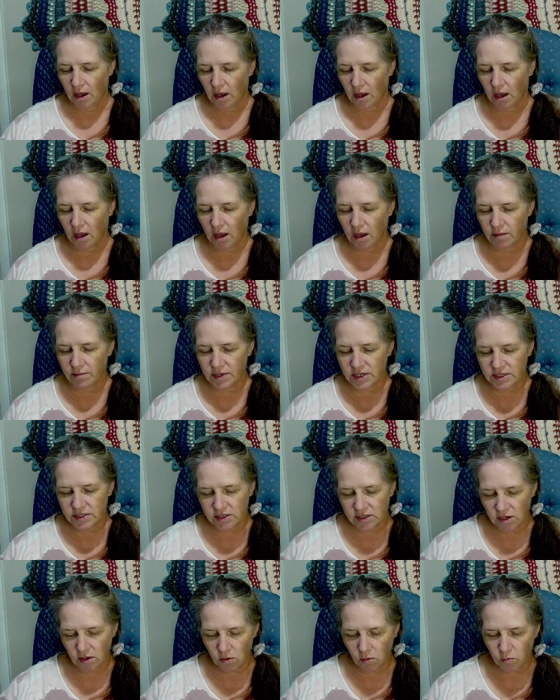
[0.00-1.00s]
Um,
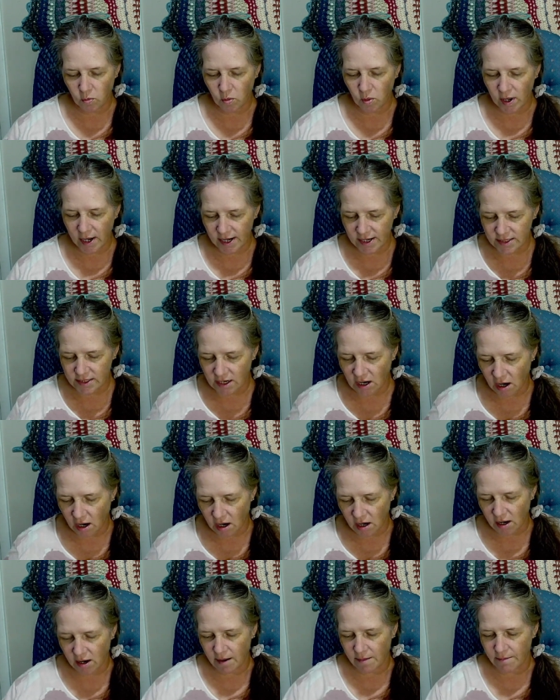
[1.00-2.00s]
so, what
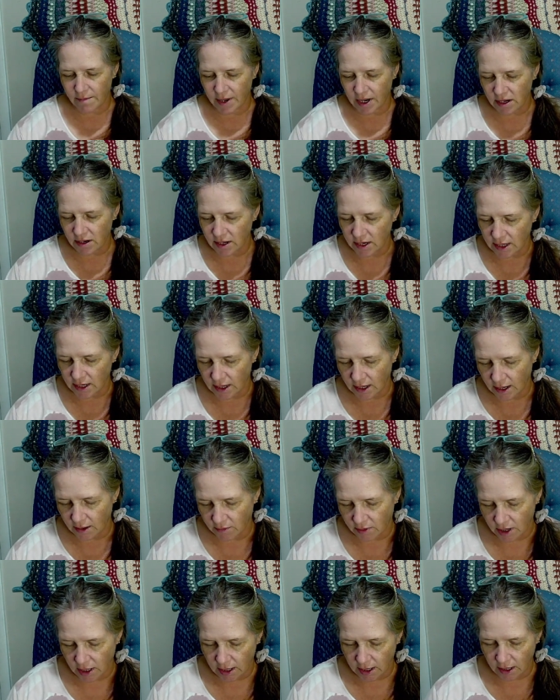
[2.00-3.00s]
are Mary and I
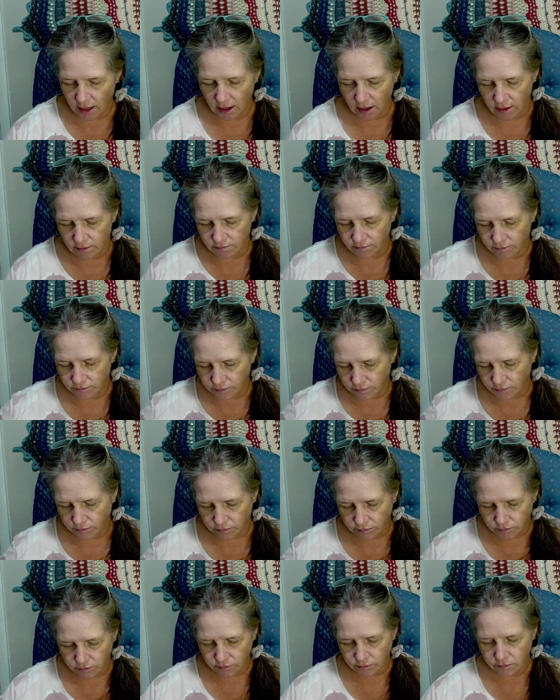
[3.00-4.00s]
working
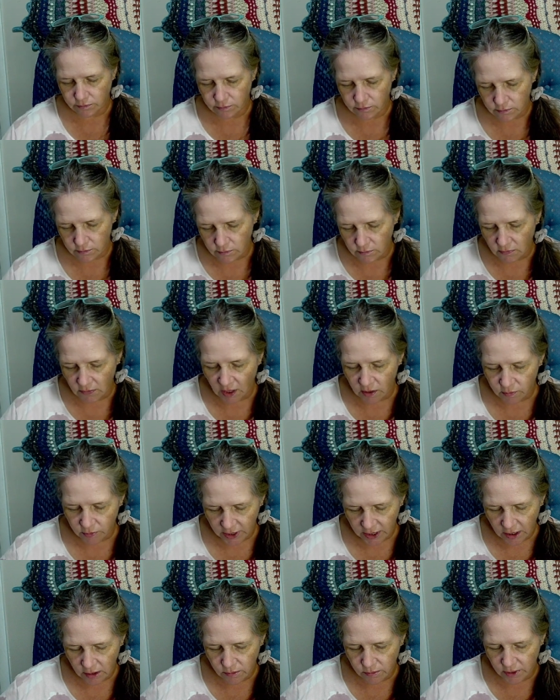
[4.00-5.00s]
on?
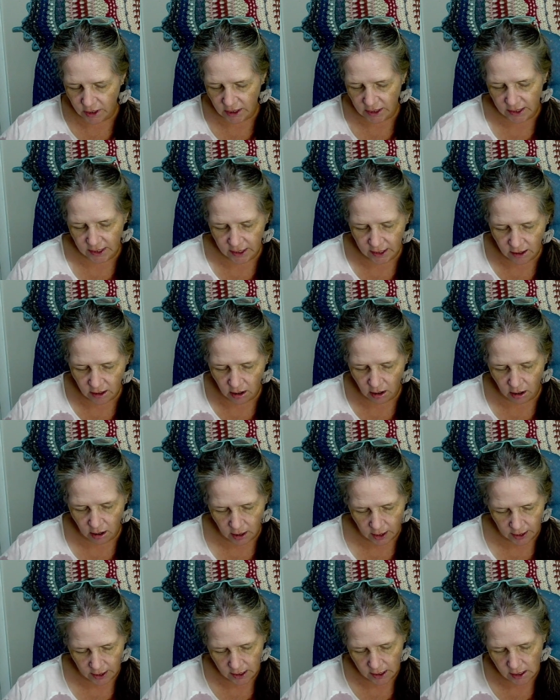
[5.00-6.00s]
We are working
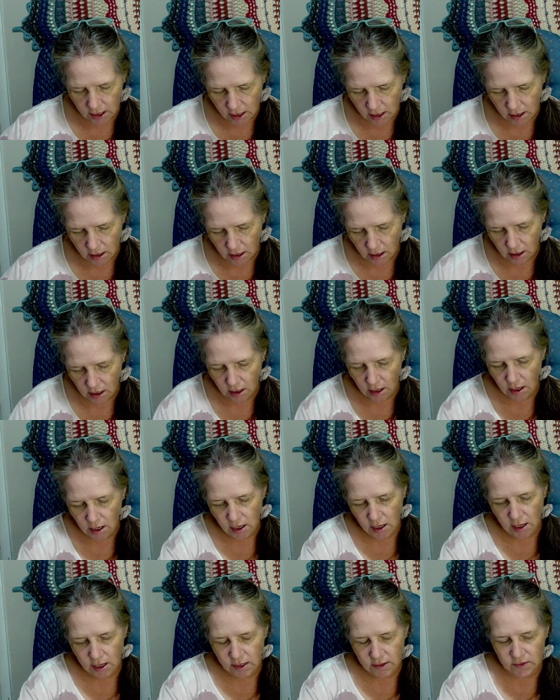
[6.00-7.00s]
on
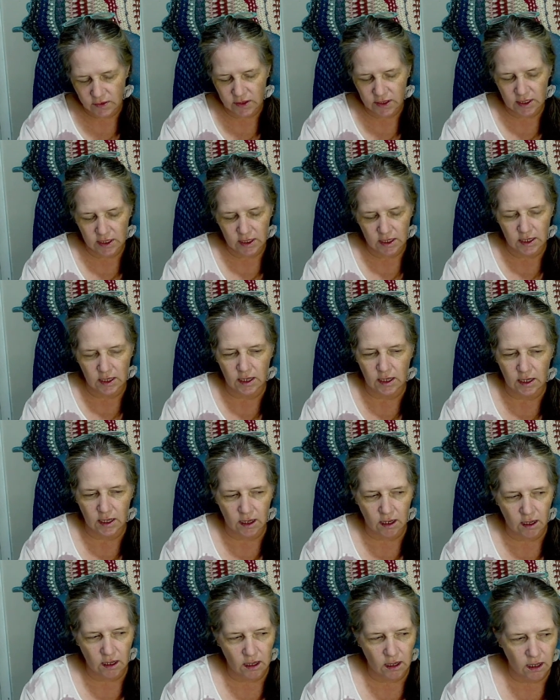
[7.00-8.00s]
the
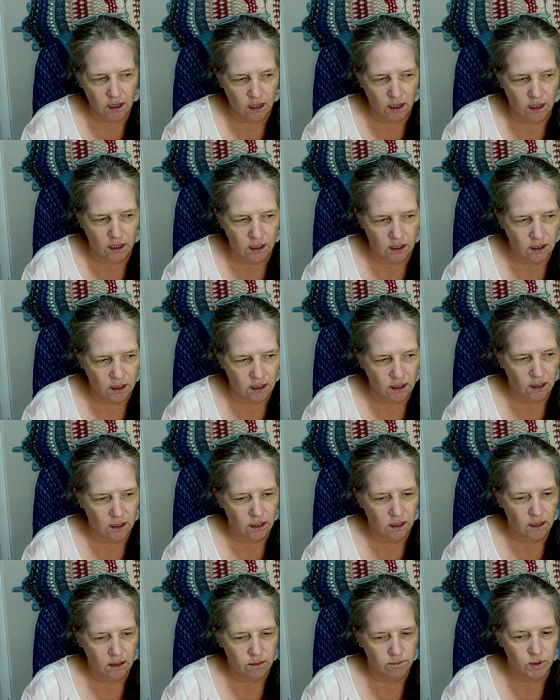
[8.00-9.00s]
uh,
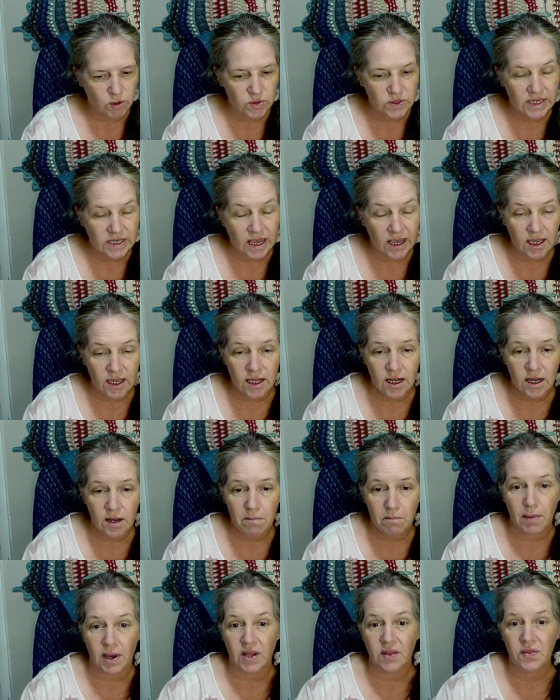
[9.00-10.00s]
mosaic in a
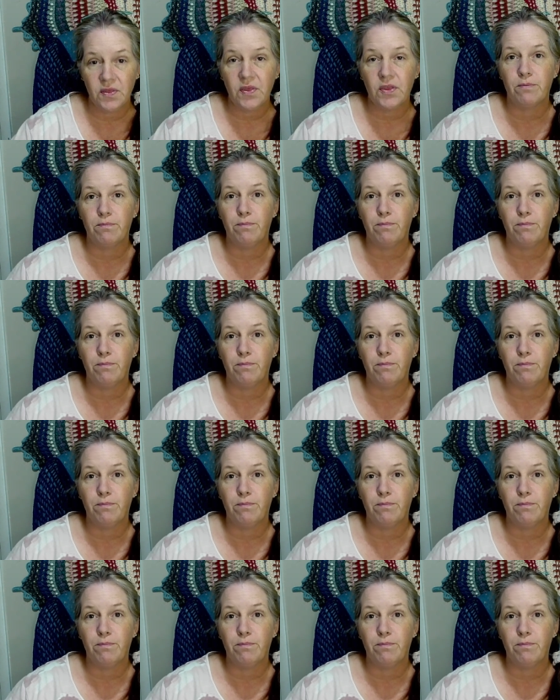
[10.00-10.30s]
month